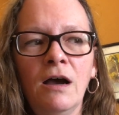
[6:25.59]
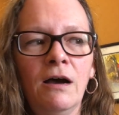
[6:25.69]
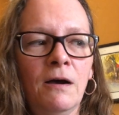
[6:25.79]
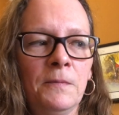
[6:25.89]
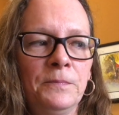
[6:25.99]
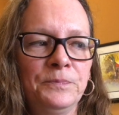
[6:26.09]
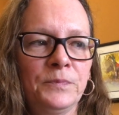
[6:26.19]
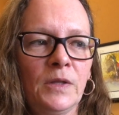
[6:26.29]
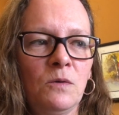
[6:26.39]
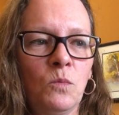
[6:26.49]

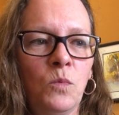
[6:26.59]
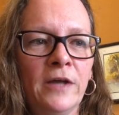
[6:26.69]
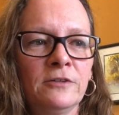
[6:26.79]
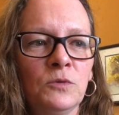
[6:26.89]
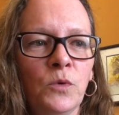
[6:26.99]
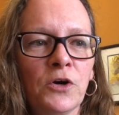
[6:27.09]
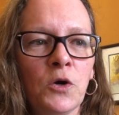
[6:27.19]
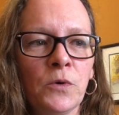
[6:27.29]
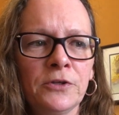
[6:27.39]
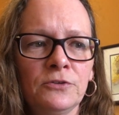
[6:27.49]
whether we're
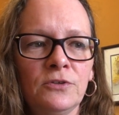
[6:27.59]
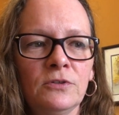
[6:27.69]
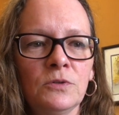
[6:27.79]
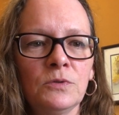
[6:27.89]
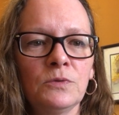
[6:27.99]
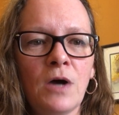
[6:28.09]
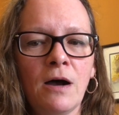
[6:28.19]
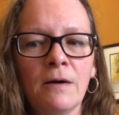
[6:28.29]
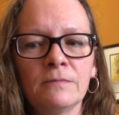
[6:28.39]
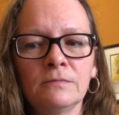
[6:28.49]
going to
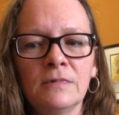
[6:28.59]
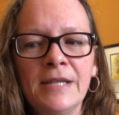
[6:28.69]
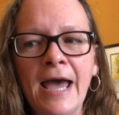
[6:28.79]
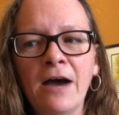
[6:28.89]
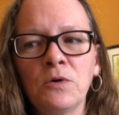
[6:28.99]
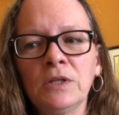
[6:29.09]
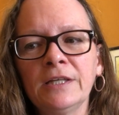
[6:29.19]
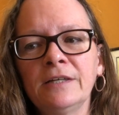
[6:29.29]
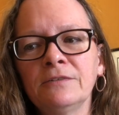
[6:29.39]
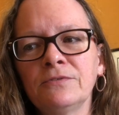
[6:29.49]
now
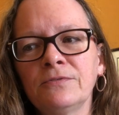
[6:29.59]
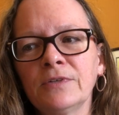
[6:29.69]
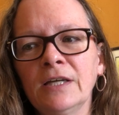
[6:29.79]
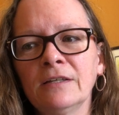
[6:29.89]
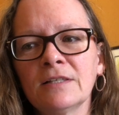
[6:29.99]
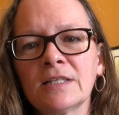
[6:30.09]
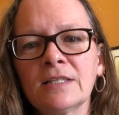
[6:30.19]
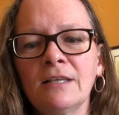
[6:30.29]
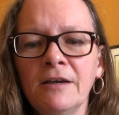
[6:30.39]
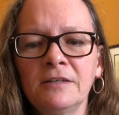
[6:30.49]
live in a
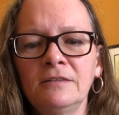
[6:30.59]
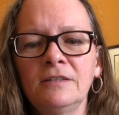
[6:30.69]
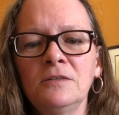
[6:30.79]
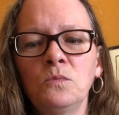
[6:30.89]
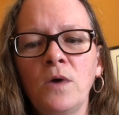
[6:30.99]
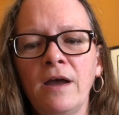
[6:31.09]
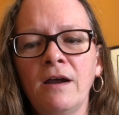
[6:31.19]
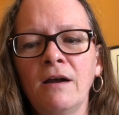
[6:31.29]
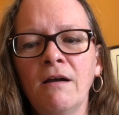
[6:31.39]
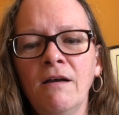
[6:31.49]
society
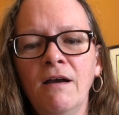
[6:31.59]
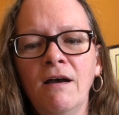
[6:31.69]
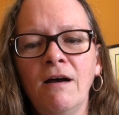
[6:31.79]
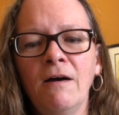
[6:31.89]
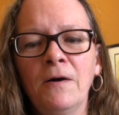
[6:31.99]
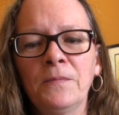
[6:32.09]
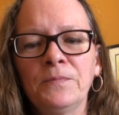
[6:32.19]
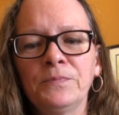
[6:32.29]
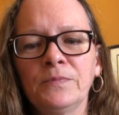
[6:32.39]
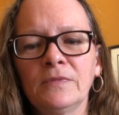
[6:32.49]
where
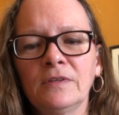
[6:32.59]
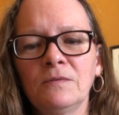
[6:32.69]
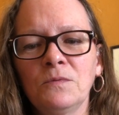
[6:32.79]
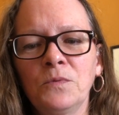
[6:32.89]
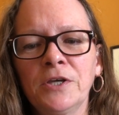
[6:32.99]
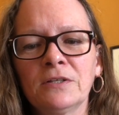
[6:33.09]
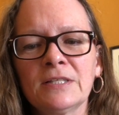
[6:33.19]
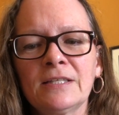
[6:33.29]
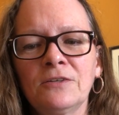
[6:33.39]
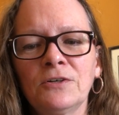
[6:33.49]
we
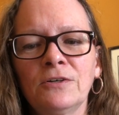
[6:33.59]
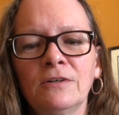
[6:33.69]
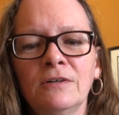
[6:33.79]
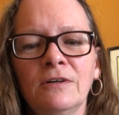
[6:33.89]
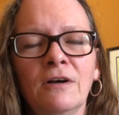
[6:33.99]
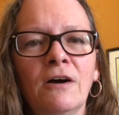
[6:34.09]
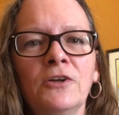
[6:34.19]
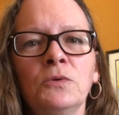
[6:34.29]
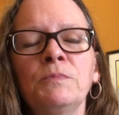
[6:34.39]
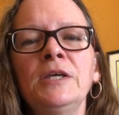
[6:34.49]
consider
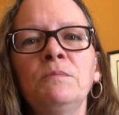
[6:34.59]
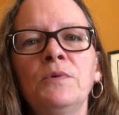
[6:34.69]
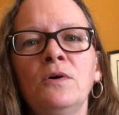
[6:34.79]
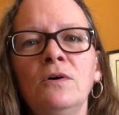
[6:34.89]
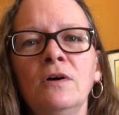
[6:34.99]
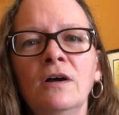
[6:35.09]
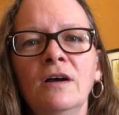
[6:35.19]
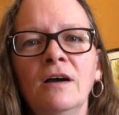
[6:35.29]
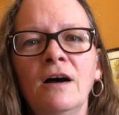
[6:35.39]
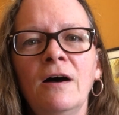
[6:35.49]
other people
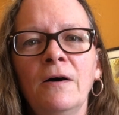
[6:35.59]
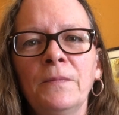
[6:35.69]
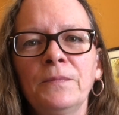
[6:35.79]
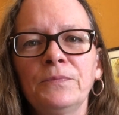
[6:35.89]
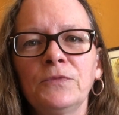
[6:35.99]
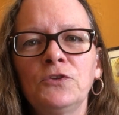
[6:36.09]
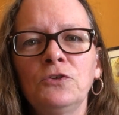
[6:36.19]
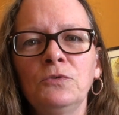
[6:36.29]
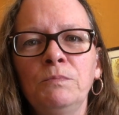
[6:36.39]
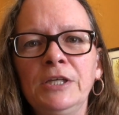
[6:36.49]

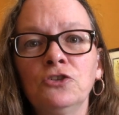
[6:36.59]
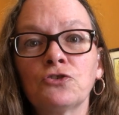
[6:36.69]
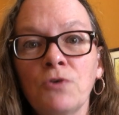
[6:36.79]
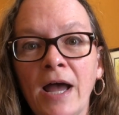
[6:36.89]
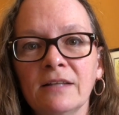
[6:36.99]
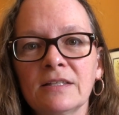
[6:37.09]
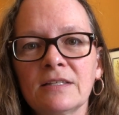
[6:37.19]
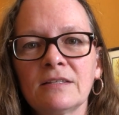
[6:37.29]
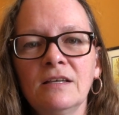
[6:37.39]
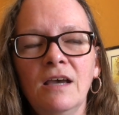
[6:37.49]
to be
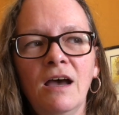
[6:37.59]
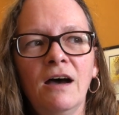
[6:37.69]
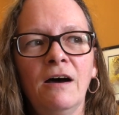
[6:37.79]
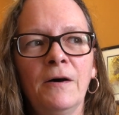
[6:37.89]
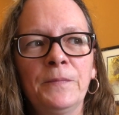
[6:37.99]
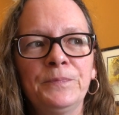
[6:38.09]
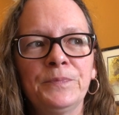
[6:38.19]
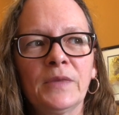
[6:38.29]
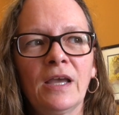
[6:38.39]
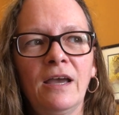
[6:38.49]
threats.
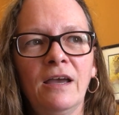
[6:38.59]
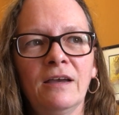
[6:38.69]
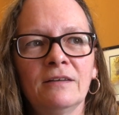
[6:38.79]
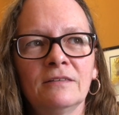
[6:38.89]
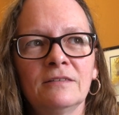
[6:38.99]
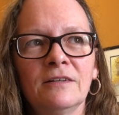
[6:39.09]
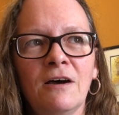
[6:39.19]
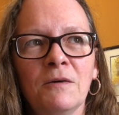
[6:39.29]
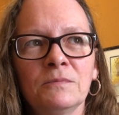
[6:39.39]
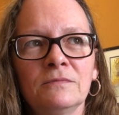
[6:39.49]
And
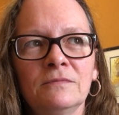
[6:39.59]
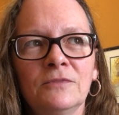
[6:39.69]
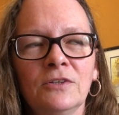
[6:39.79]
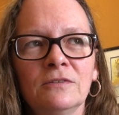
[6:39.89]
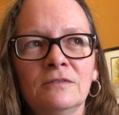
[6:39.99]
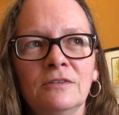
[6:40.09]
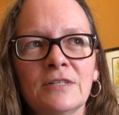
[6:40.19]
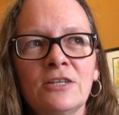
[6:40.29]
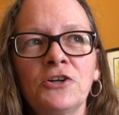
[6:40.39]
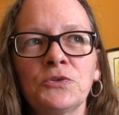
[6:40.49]
the
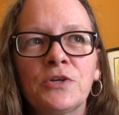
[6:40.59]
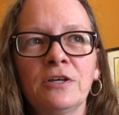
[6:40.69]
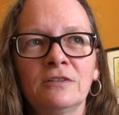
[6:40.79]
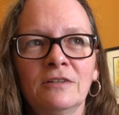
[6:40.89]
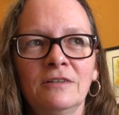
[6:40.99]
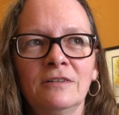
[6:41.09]
Sartrean